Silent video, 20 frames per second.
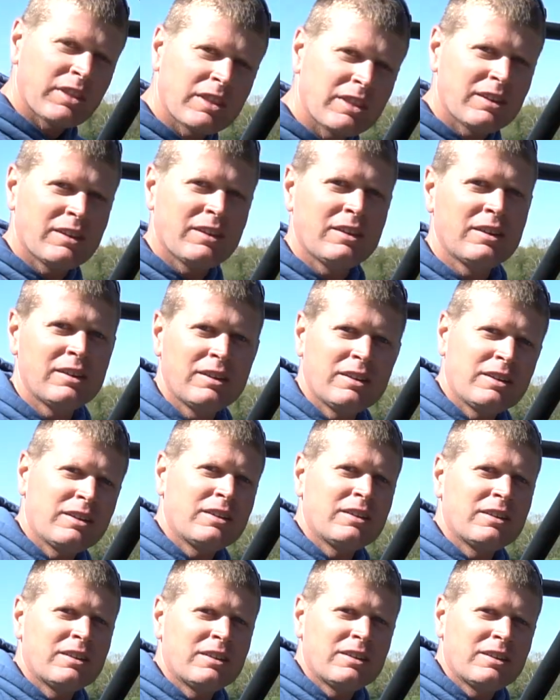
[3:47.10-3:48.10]

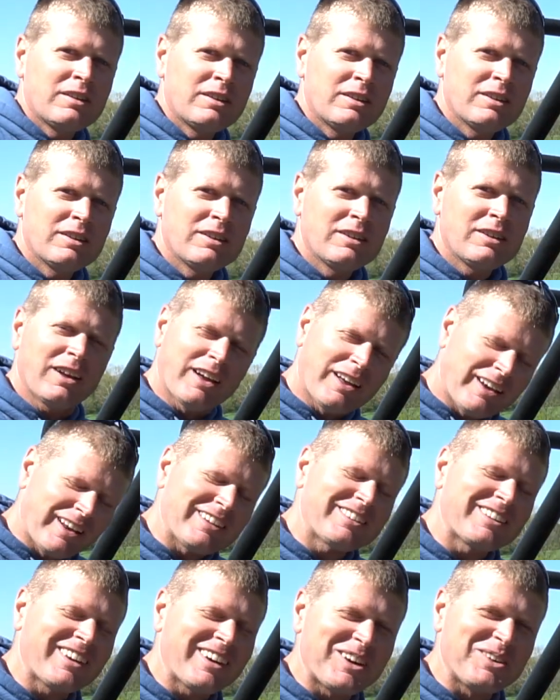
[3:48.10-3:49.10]
know Okay. And
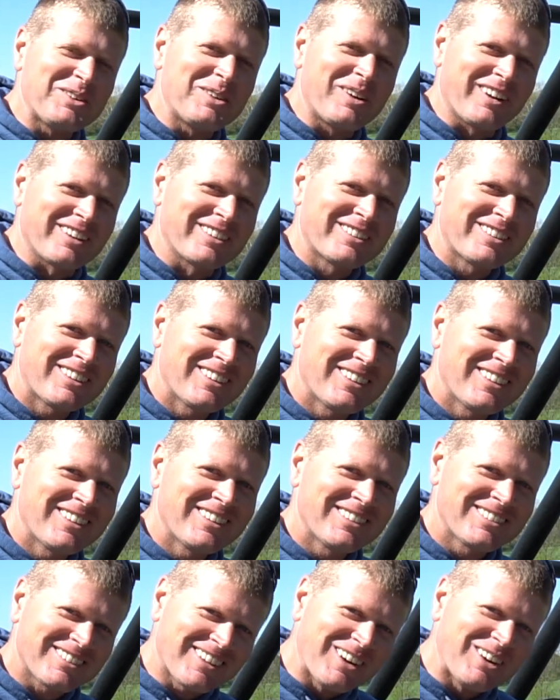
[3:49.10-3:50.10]
that's how it works.
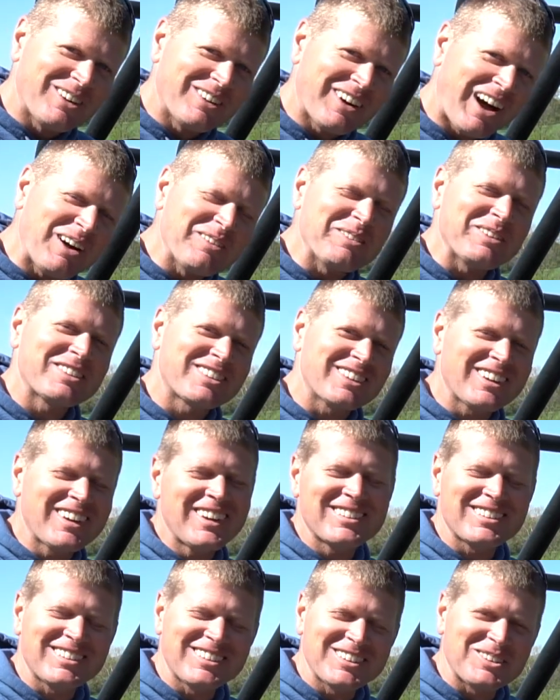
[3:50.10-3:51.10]
So obviously
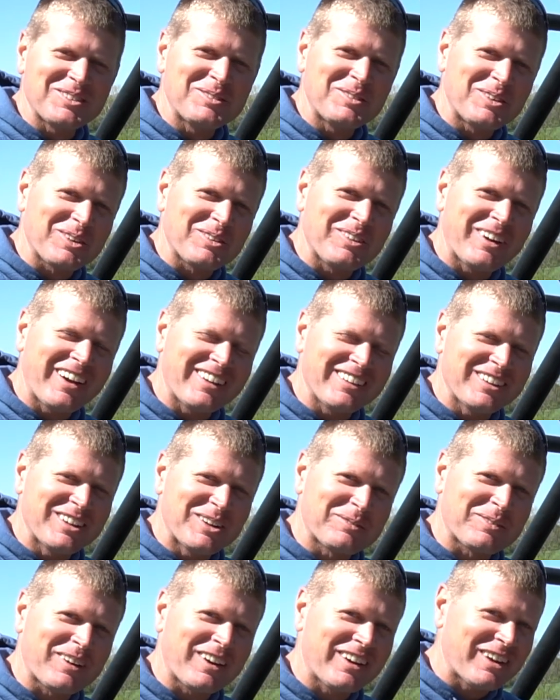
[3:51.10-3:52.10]
he's a little more wound
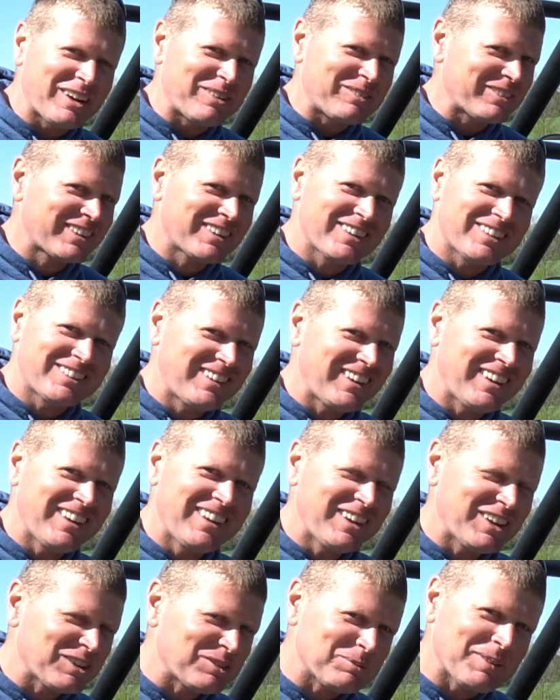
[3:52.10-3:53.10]
up right now because
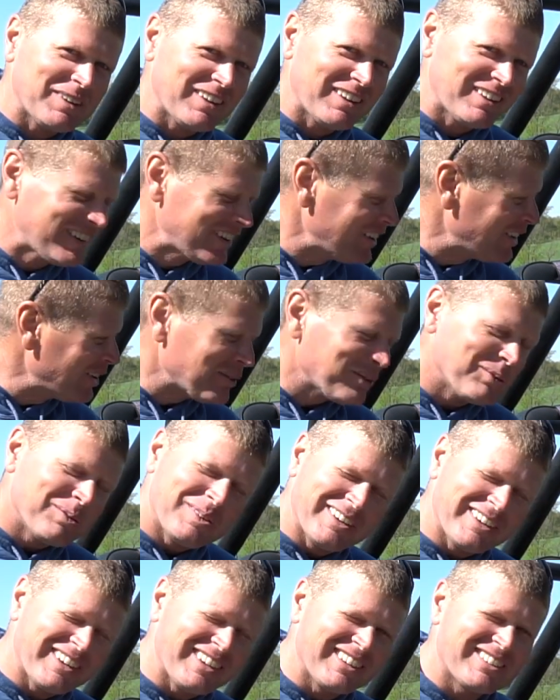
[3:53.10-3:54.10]
he has been
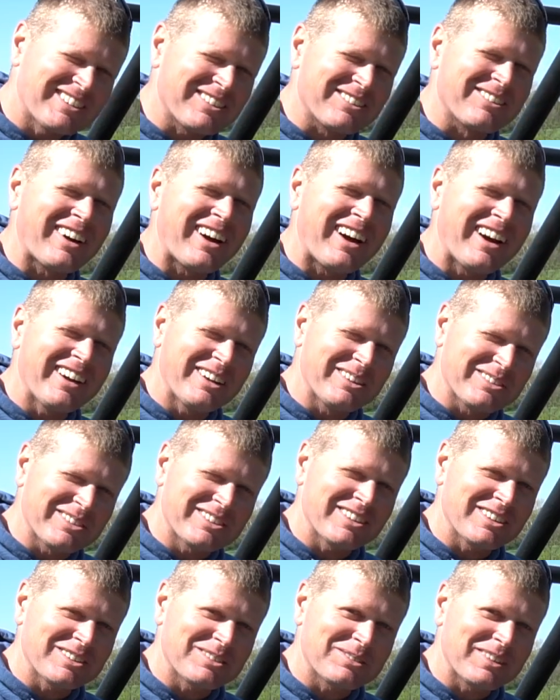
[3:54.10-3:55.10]
wanting to ride ever
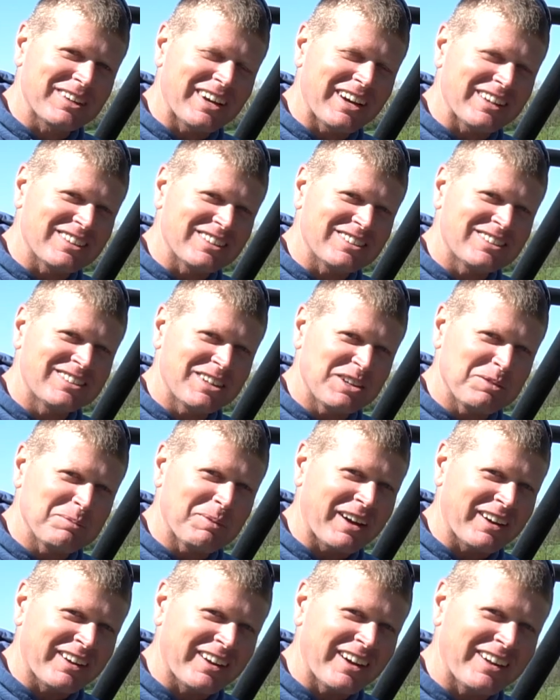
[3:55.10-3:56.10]
since we got this seat
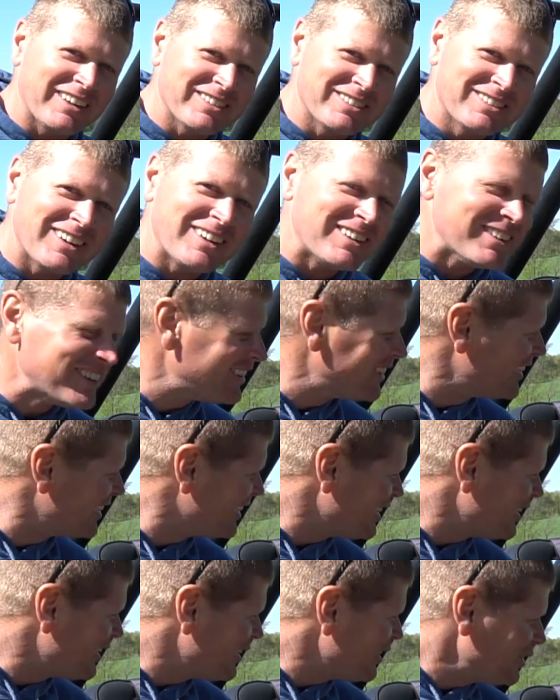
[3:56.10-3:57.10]
back out. So
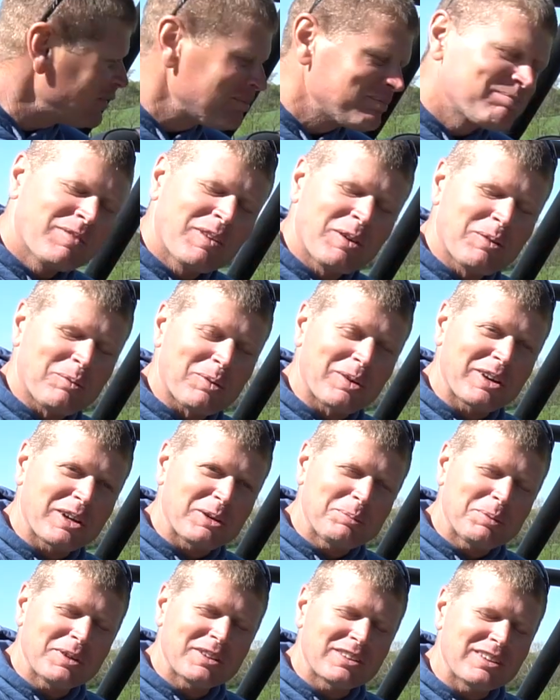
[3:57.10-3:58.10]
we're
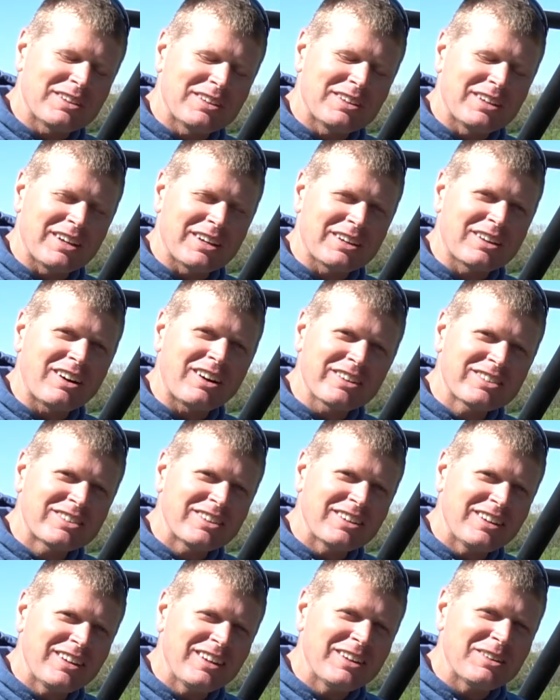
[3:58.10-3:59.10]
gonna put the uh, car
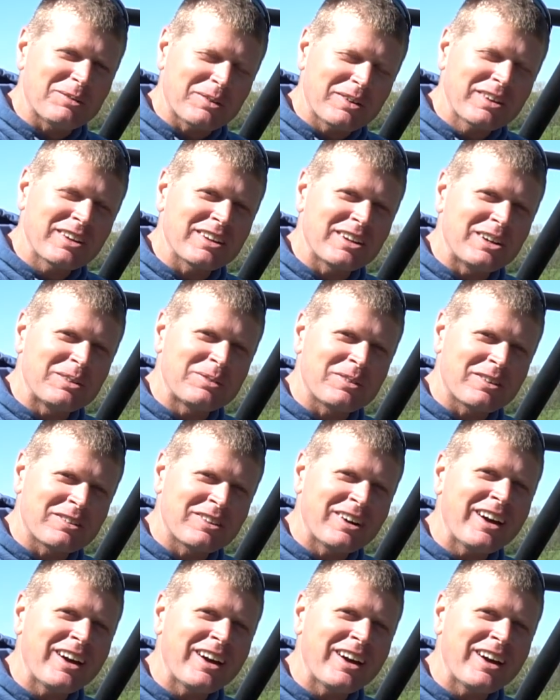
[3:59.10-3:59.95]
seat in and we're gonna go for a